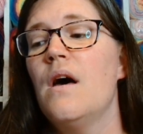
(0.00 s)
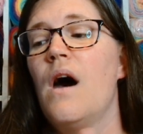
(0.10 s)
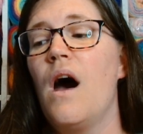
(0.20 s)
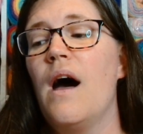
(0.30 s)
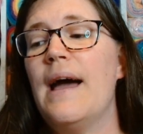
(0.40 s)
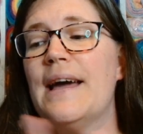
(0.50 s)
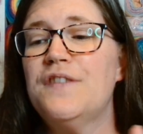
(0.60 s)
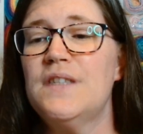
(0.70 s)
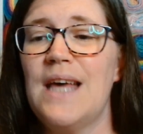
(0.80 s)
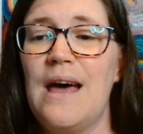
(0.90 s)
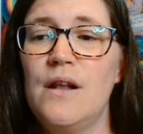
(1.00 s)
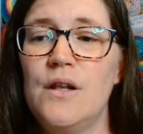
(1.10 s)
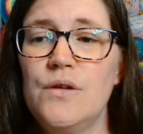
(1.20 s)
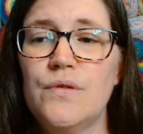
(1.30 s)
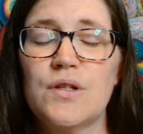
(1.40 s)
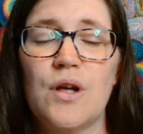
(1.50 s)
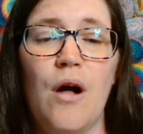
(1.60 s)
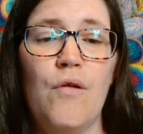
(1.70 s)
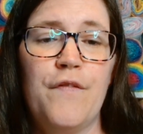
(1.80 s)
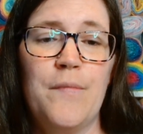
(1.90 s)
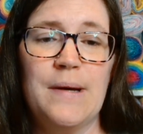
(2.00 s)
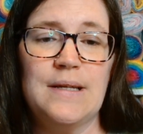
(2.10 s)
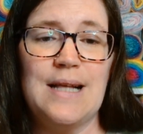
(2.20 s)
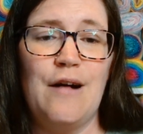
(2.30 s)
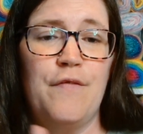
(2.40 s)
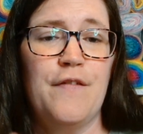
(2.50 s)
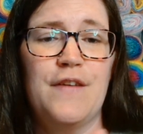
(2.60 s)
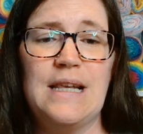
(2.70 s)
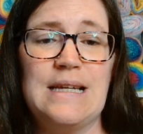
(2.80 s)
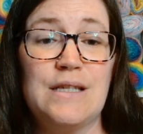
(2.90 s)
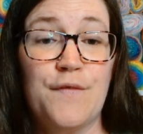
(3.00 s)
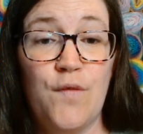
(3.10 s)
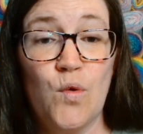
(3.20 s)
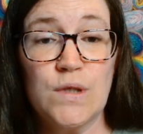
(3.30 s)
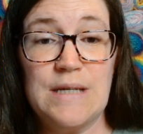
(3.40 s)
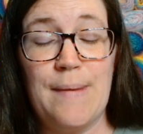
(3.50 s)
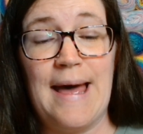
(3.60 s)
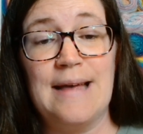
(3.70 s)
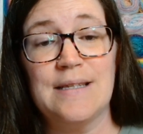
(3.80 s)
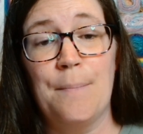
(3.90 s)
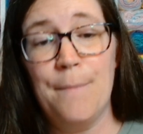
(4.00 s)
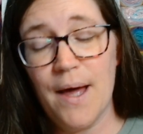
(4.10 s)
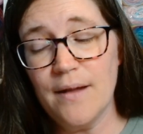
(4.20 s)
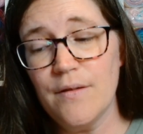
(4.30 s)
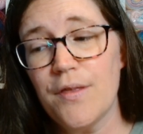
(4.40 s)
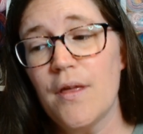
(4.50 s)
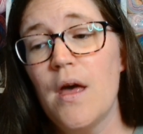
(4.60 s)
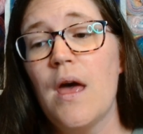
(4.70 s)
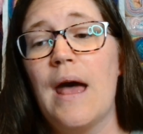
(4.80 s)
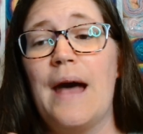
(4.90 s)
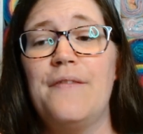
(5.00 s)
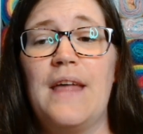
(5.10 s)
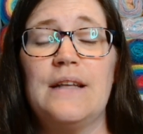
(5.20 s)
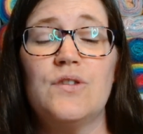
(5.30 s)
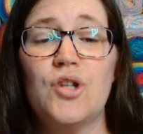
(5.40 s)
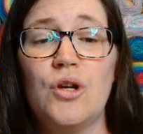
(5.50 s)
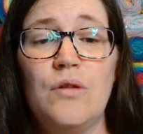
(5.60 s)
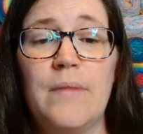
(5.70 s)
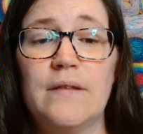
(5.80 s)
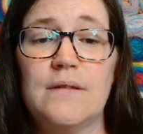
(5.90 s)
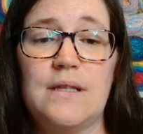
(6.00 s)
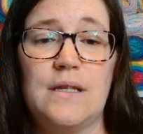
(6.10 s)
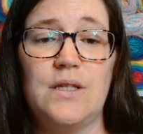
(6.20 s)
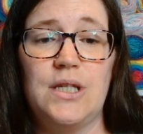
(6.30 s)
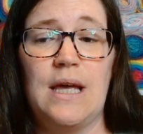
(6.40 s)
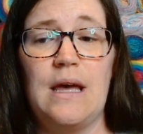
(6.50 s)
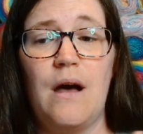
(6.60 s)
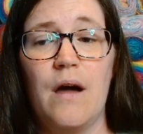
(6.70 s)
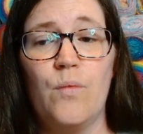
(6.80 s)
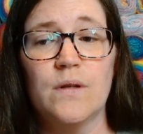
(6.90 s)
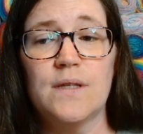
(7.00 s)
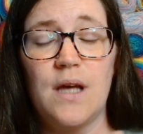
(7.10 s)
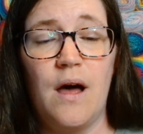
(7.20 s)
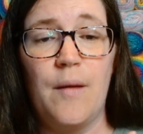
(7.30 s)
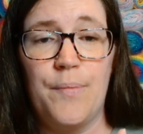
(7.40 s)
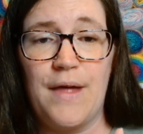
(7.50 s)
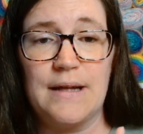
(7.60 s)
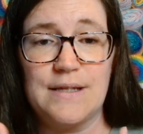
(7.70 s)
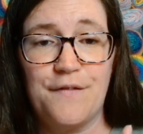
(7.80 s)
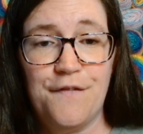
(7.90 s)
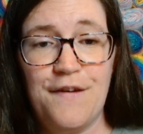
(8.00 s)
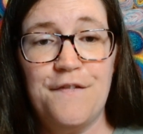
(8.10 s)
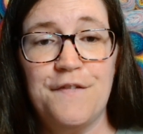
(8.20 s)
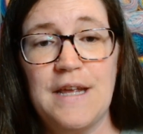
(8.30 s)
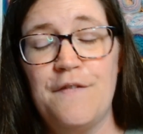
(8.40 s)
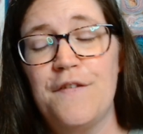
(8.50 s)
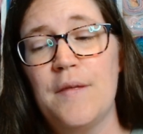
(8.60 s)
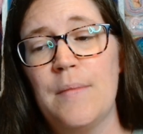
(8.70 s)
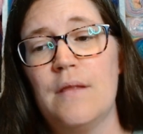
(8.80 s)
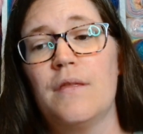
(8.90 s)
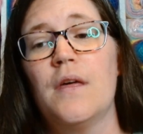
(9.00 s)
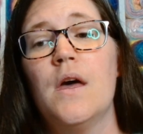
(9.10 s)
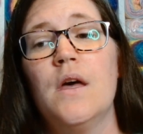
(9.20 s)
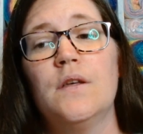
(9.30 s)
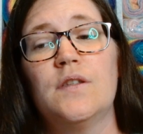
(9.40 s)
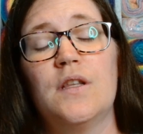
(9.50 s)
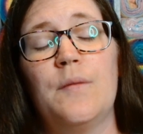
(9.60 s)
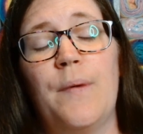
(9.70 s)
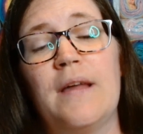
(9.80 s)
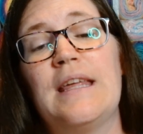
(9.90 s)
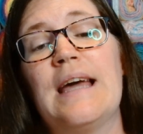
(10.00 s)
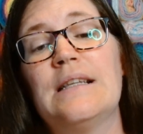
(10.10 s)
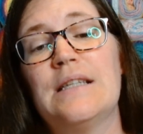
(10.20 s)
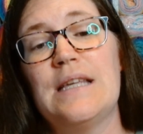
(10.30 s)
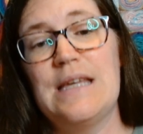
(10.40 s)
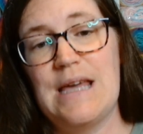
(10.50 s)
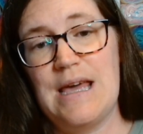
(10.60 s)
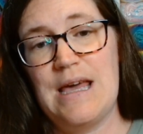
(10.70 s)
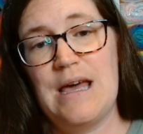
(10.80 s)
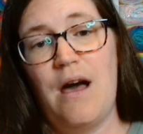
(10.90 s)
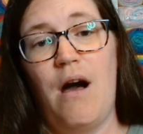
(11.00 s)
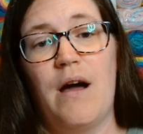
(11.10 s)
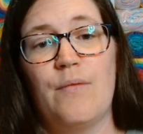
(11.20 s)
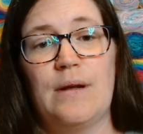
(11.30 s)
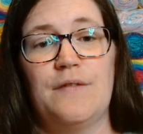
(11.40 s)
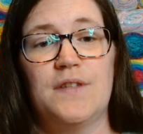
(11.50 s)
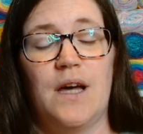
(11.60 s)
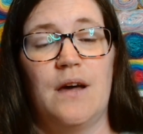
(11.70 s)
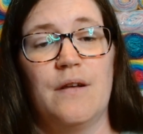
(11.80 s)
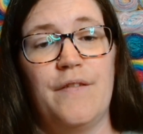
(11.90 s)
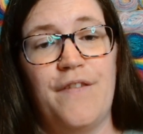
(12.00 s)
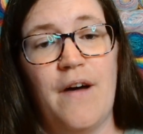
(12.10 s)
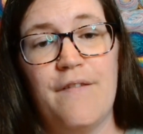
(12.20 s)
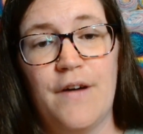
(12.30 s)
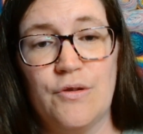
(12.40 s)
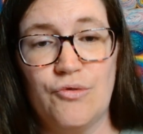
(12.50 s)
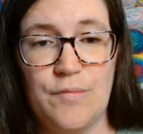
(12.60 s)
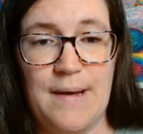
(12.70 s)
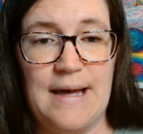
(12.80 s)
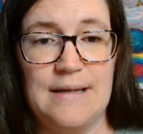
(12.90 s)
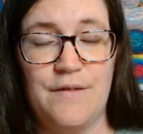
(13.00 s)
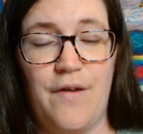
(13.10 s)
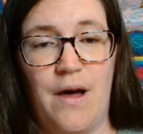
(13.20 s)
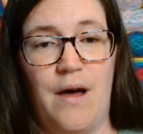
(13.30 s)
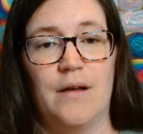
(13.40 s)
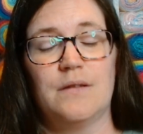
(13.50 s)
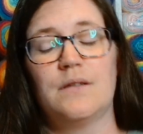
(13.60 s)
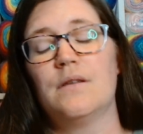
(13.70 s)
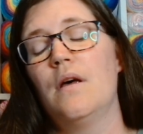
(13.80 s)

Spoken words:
I have set a loose goal for myself of at least 40 pairs a month, and then 2 months this year I want to up that to 50 for the month, so that by the end of the year I will have done 500 pairs of hearts,